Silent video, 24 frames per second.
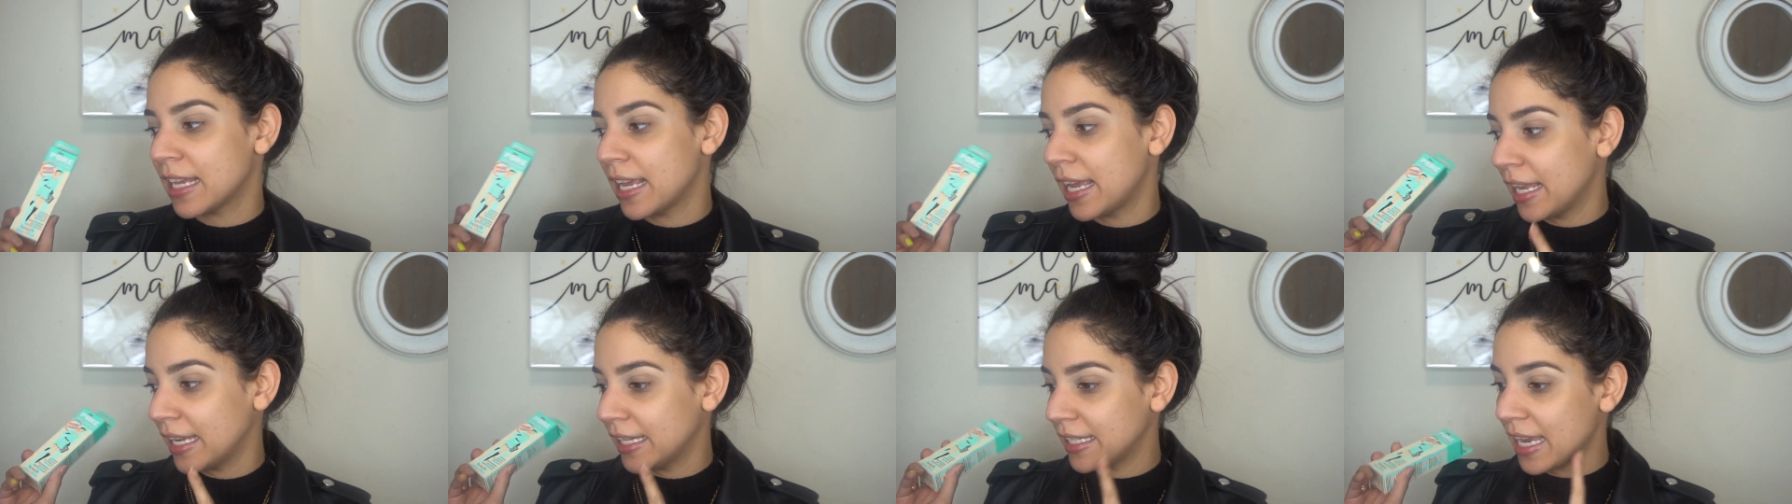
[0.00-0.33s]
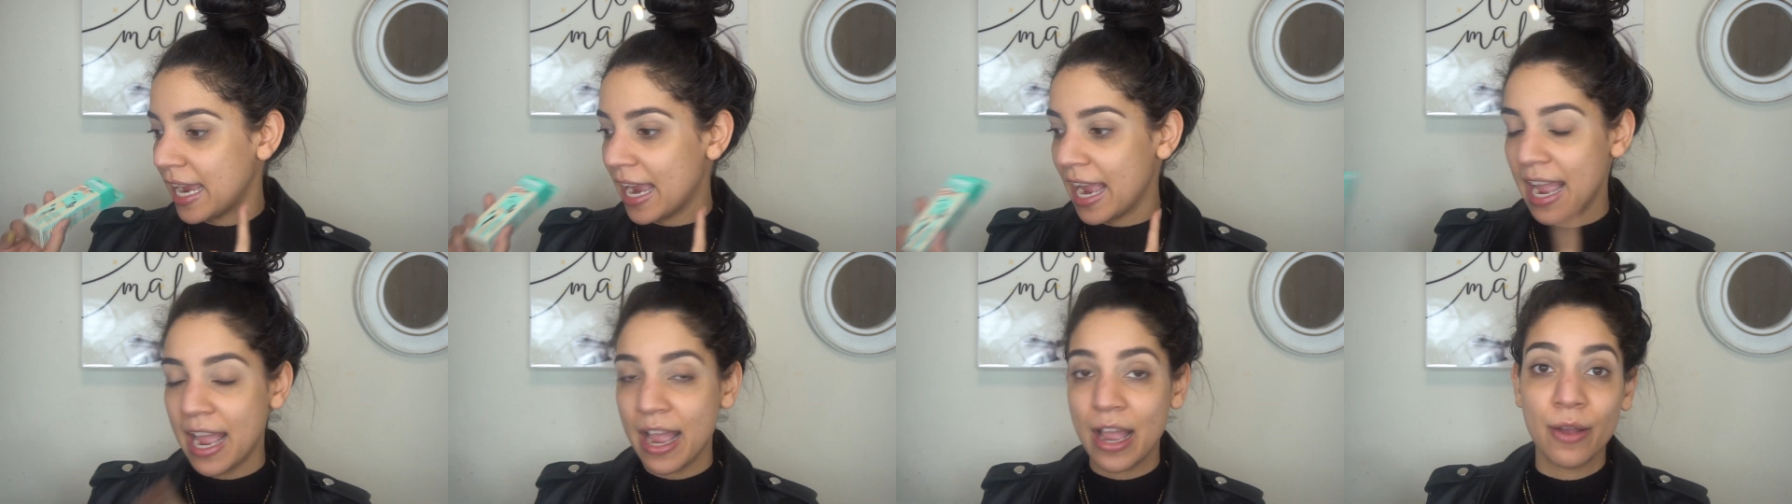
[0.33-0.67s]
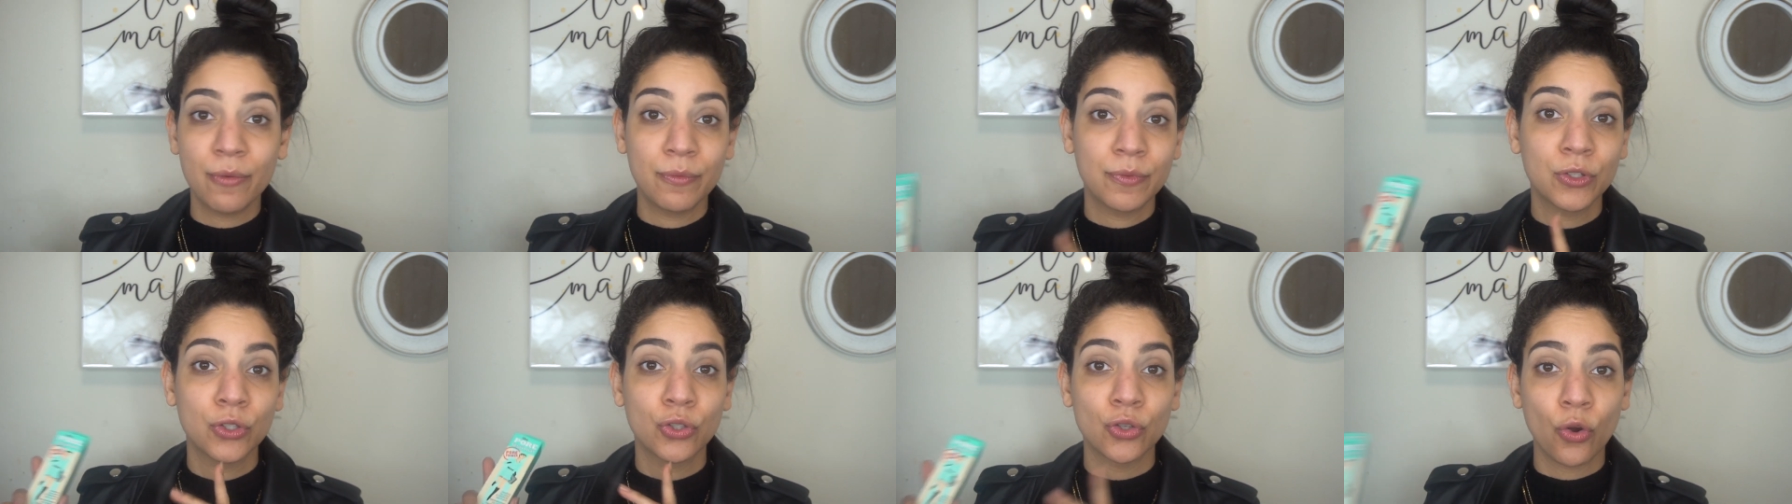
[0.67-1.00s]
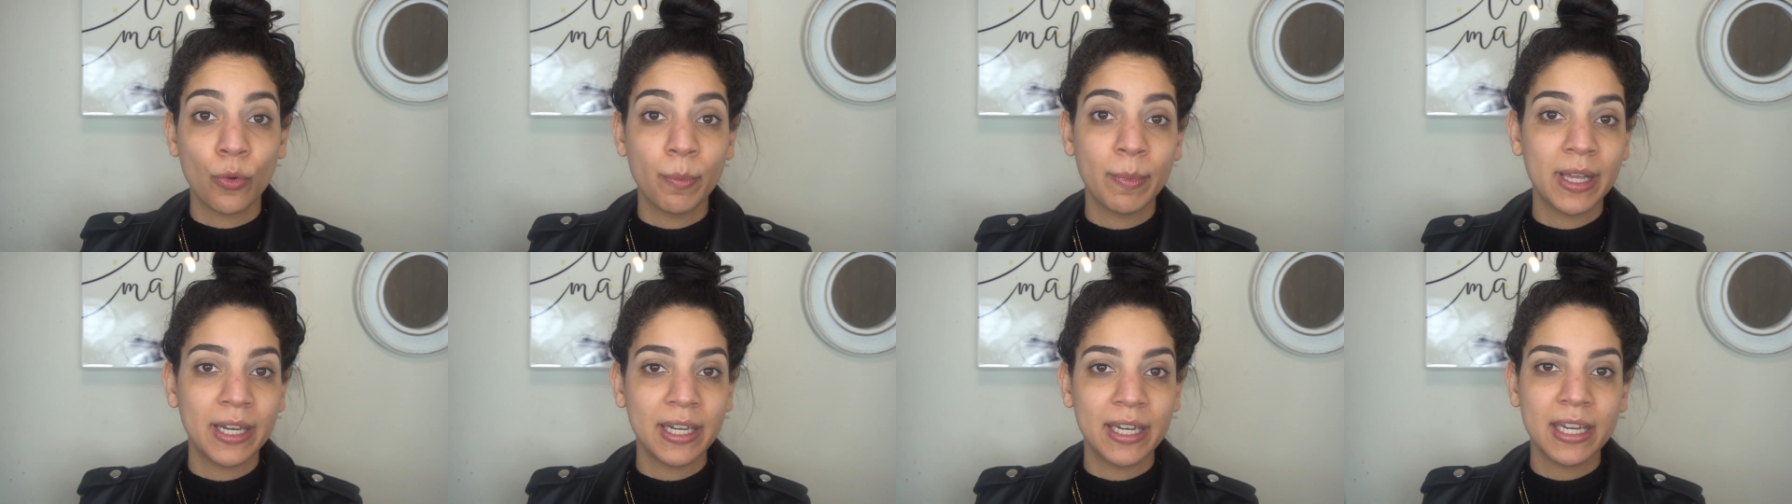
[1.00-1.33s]
and I have
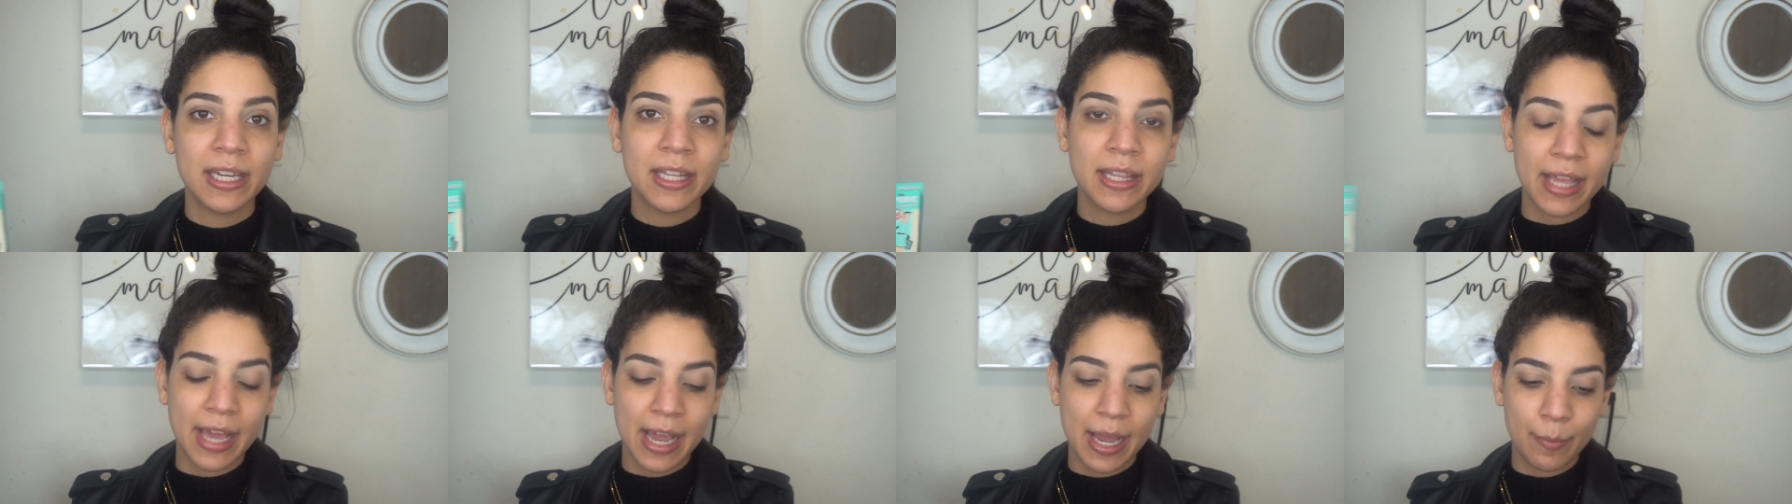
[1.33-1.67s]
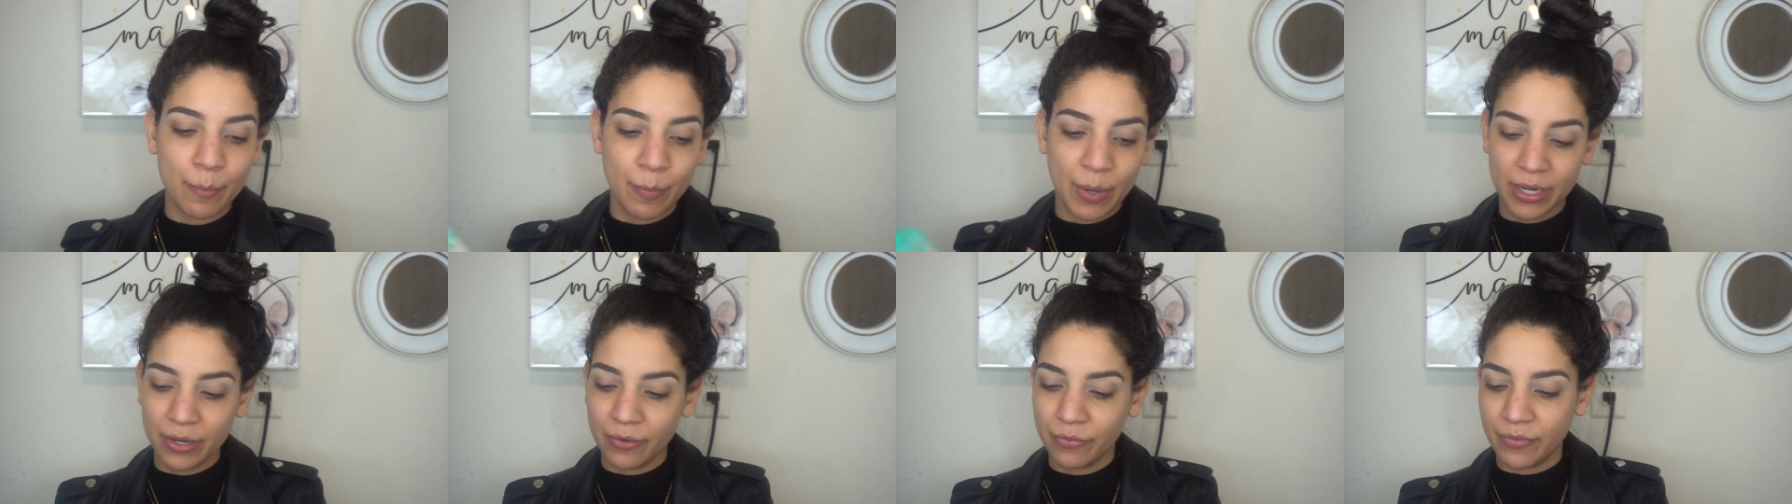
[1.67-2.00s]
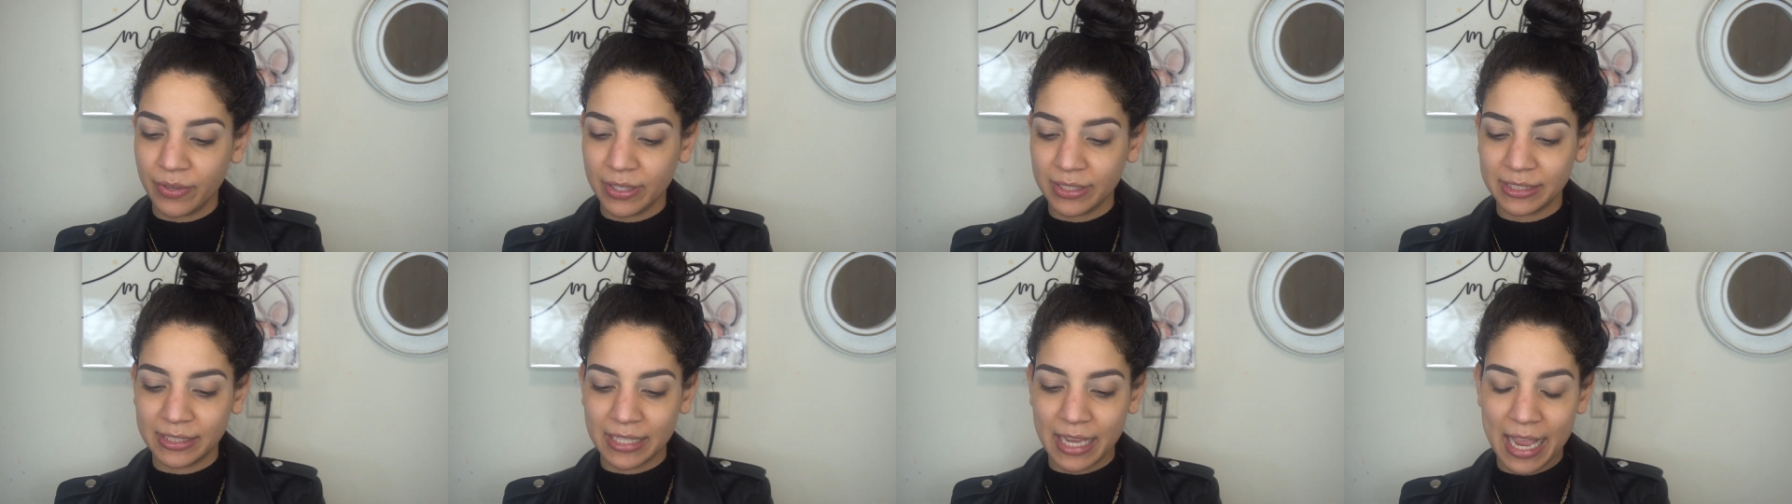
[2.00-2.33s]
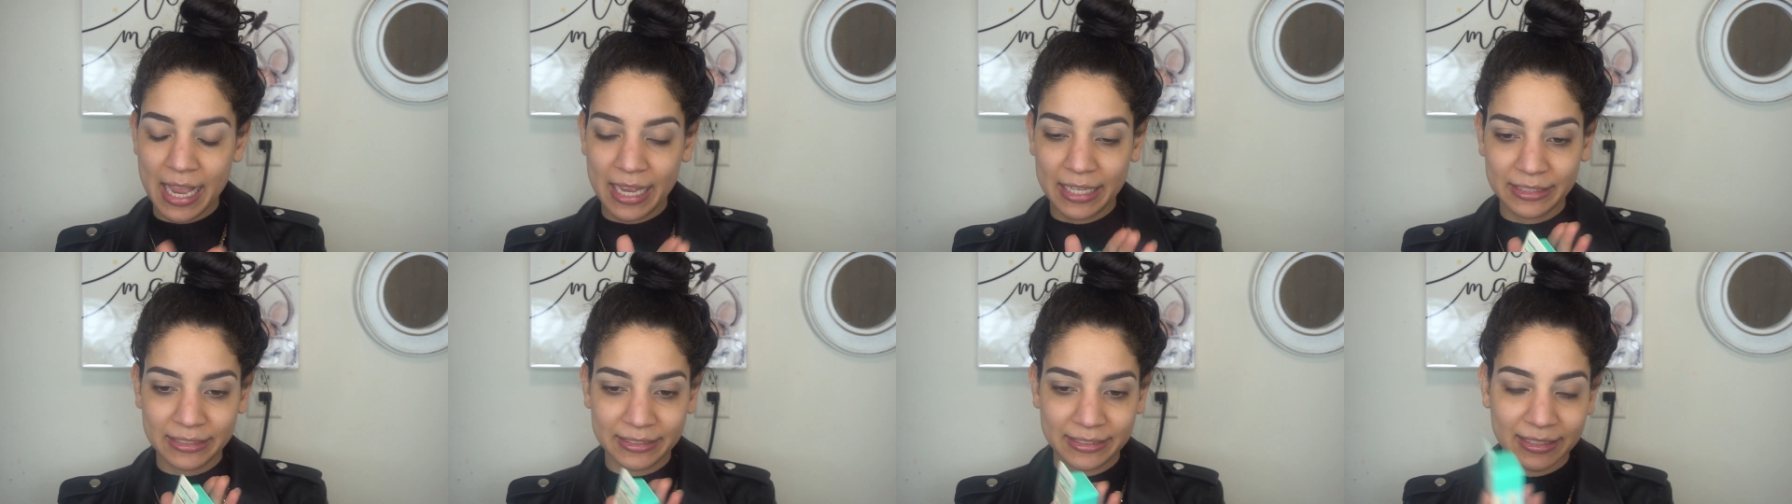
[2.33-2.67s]
so many that Benefit
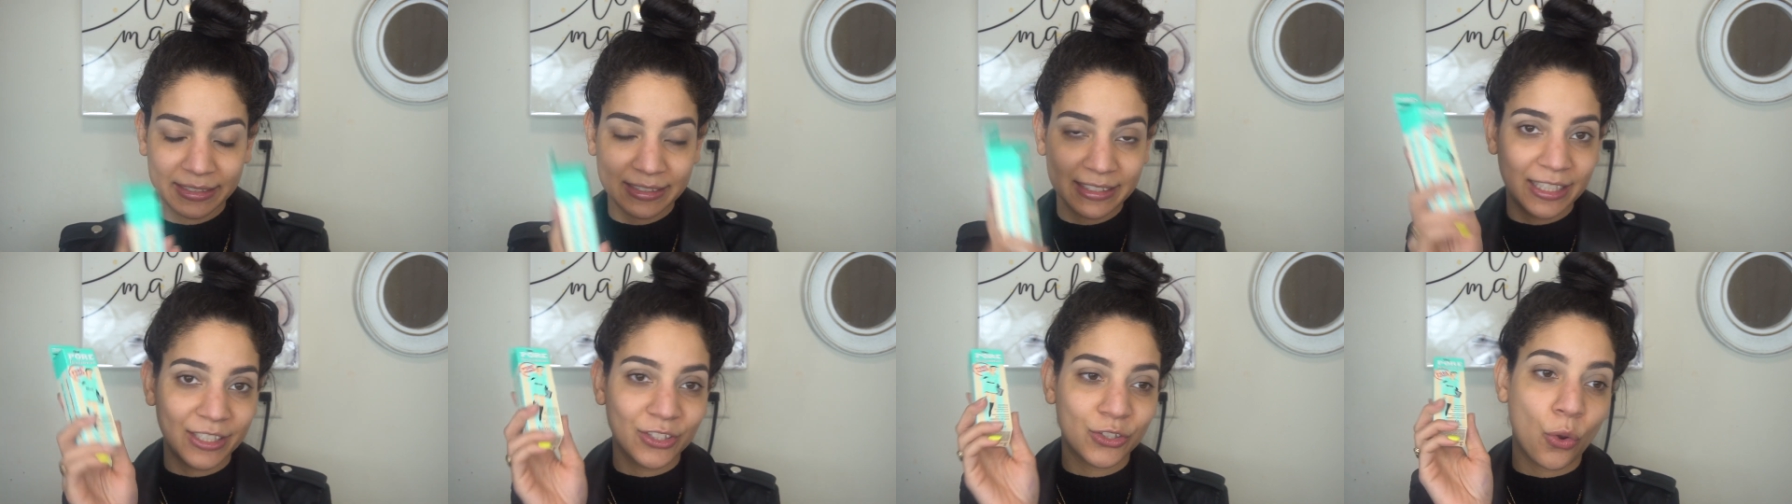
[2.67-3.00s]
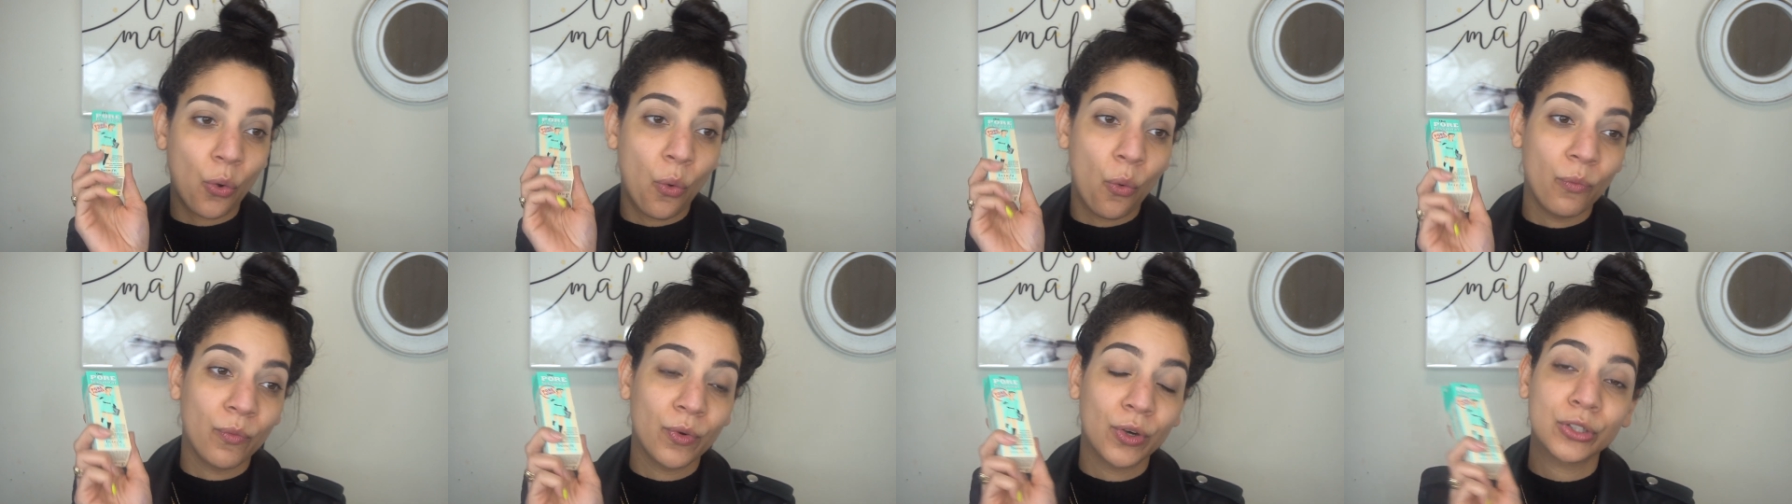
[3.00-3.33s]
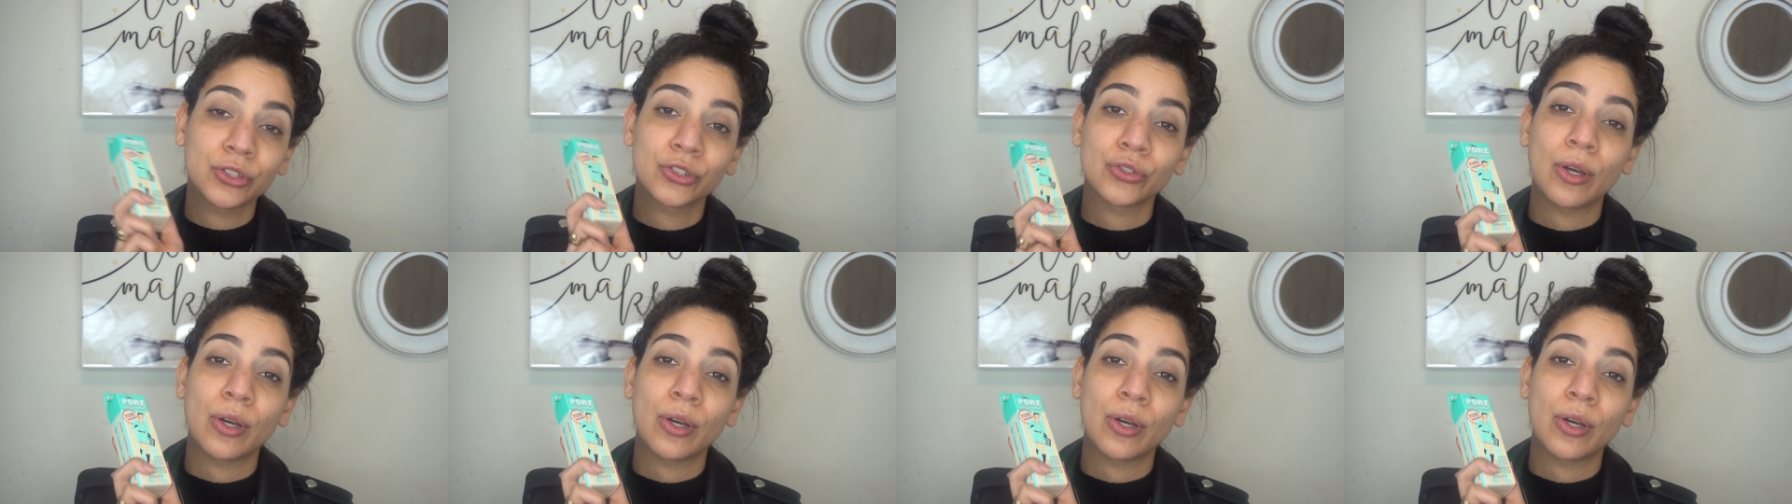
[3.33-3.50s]
has sent over.